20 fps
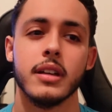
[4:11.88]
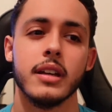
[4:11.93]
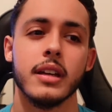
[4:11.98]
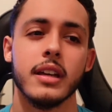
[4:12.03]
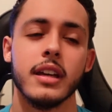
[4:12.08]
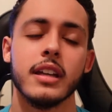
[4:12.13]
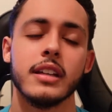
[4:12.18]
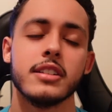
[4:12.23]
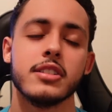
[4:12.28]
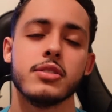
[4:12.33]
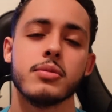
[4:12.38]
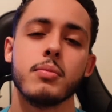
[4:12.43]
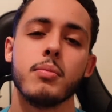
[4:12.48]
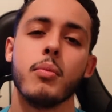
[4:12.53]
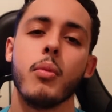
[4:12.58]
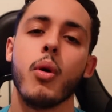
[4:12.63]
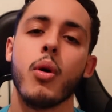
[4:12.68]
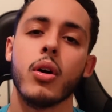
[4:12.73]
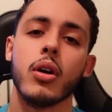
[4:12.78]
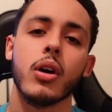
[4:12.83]
it's
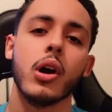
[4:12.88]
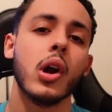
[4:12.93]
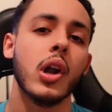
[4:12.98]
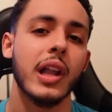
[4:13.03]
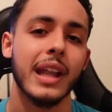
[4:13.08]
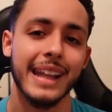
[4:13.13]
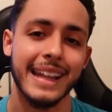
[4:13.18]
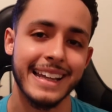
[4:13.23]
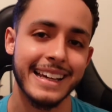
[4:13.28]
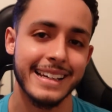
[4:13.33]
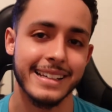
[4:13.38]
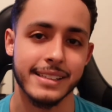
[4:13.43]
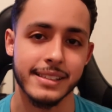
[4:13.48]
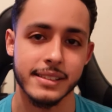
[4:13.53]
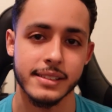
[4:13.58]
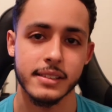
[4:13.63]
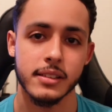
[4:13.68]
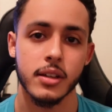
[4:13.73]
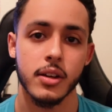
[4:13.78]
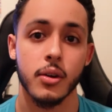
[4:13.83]
more or
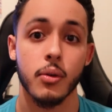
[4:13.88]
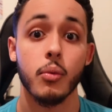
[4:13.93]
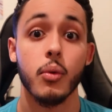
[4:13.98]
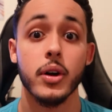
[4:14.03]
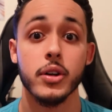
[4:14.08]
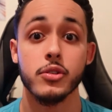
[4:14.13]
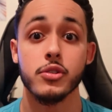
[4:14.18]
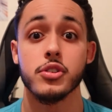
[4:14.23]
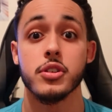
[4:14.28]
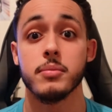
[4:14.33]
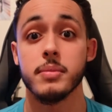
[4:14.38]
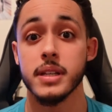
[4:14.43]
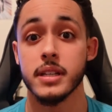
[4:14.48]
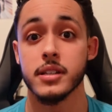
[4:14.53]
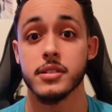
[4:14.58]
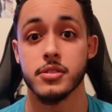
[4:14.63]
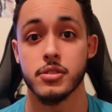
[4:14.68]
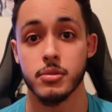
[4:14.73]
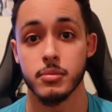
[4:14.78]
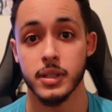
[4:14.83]
less what you should be
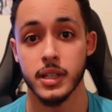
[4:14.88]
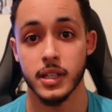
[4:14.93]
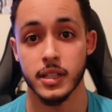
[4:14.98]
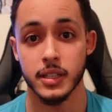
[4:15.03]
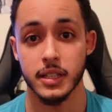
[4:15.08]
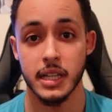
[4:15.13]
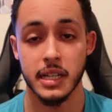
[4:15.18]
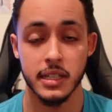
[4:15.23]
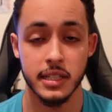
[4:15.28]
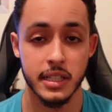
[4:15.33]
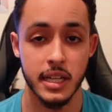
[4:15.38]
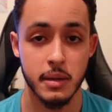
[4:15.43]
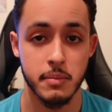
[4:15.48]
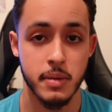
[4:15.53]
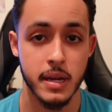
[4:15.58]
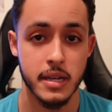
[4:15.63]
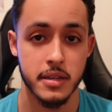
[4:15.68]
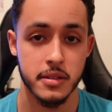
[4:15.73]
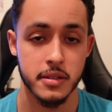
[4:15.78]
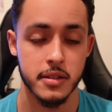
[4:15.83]
consuming on a day-to-day
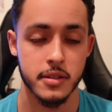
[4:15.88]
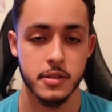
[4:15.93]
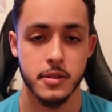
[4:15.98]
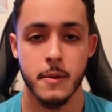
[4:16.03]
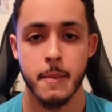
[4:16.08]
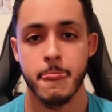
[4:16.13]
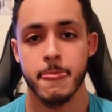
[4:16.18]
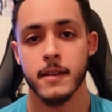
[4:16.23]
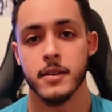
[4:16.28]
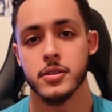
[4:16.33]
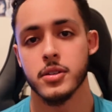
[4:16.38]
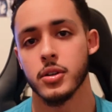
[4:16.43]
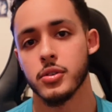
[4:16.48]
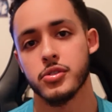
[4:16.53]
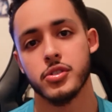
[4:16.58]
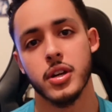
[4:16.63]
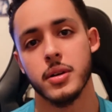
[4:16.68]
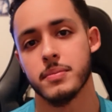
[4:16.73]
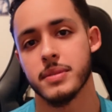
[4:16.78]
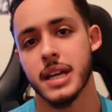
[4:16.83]
basis. So
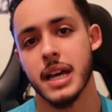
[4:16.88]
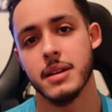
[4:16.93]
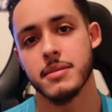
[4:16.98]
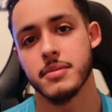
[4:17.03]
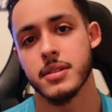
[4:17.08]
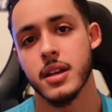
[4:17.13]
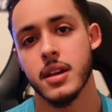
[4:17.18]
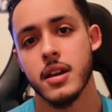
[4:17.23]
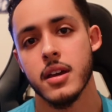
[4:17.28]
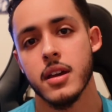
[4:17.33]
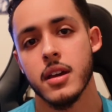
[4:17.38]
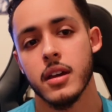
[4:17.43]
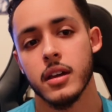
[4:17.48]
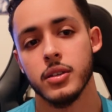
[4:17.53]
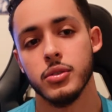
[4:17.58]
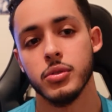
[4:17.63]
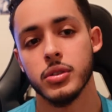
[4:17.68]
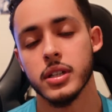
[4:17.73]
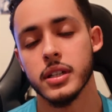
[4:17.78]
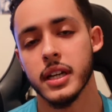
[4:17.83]
sometimes
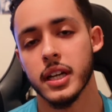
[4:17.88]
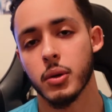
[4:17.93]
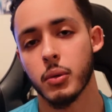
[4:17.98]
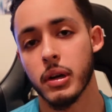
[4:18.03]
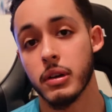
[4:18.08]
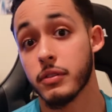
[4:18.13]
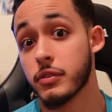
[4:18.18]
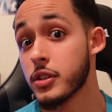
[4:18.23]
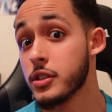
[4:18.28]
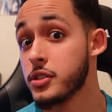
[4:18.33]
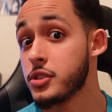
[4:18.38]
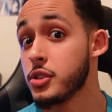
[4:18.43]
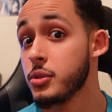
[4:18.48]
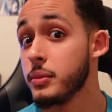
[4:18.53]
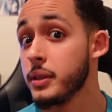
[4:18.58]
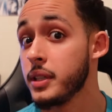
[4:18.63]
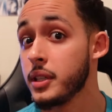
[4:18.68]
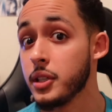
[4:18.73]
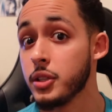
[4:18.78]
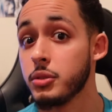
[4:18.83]
you could get away with
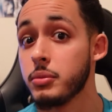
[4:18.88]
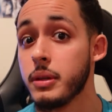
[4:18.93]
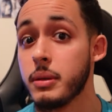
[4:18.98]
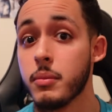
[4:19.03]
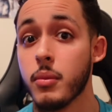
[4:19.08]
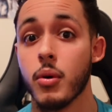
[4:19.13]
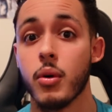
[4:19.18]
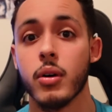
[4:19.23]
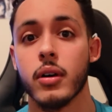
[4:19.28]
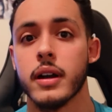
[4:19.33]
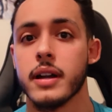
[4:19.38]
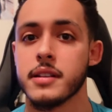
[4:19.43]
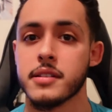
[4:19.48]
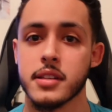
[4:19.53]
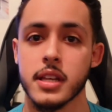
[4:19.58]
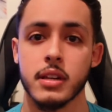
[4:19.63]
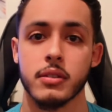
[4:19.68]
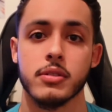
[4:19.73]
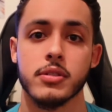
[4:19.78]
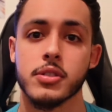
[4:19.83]
consuming a little bit more and
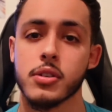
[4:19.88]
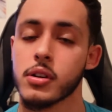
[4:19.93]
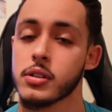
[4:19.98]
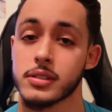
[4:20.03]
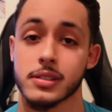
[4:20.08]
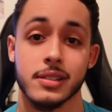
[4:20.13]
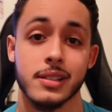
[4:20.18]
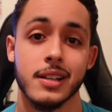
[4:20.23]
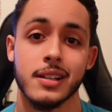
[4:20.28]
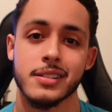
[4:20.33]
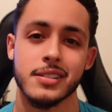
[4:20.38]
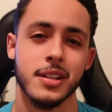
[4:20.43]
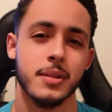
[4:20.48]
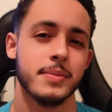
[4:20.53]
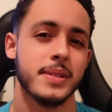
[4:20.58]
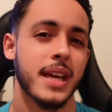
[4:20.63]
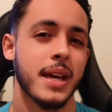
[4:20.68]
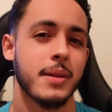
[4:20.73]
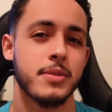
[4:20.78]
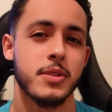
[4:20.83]
seeing results.
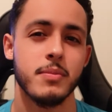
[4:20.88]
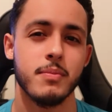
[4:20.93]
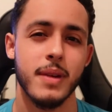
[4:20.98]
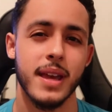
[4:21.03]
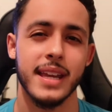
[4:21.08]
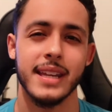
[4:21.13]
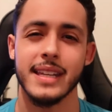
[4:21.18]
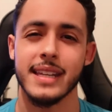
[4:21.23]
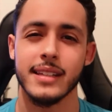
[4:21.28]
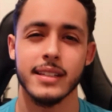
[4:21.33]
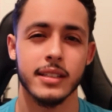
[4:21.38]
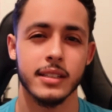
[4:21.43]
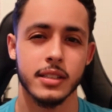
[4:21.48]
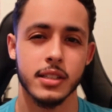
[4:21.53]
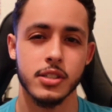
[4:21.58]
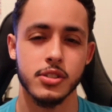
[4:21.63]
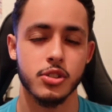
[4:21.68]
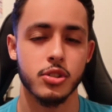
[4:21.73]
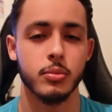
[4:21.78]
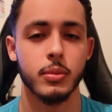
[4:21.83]
Sometimes you may need to
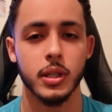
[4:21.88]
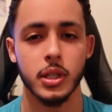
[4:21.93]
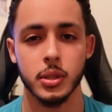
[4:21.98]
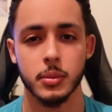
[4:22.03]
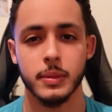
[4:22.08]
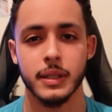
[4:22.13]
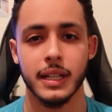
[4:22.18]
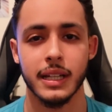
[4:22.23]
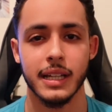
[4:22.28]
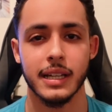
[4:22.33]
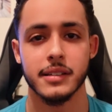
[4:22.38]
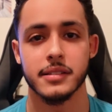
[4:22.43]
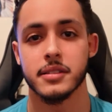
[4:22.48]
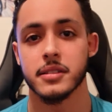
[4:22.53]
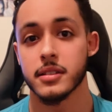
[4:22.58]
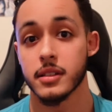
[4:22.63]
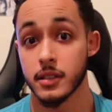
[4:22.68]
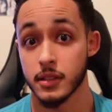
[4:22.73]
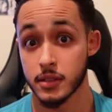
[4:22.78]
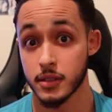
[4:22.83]
consume a little bit
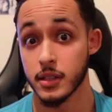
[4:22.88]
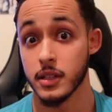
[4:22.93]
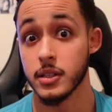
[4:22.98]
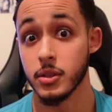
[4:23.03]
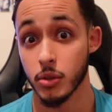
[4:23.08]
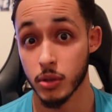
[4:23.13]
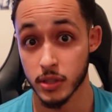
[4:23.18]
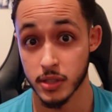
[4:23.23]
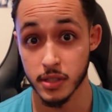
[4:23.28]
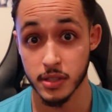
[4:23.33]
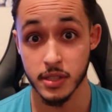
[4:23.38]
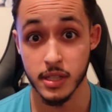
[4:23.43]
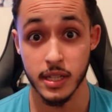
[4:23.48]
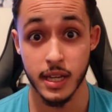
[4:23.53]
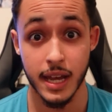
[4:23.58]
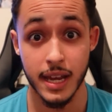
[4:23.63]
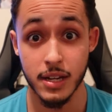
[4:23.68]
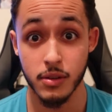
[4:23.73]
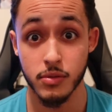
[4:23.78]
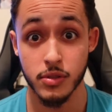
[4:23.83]
less in order to see
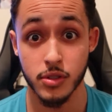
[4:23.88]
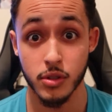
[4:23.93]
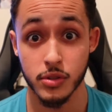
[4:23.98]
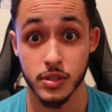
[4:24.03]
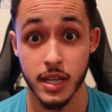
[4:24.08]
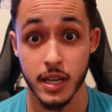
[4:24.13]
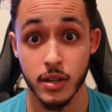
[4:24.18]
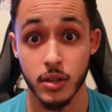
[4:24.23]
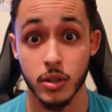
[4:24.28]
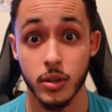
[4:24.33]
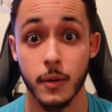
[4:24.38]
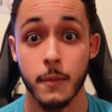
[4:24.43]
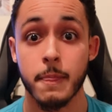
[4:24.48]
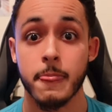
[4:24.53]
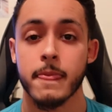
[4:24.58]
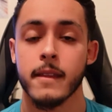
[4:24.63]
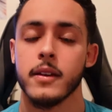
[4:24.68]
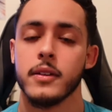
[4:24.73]
any results at all.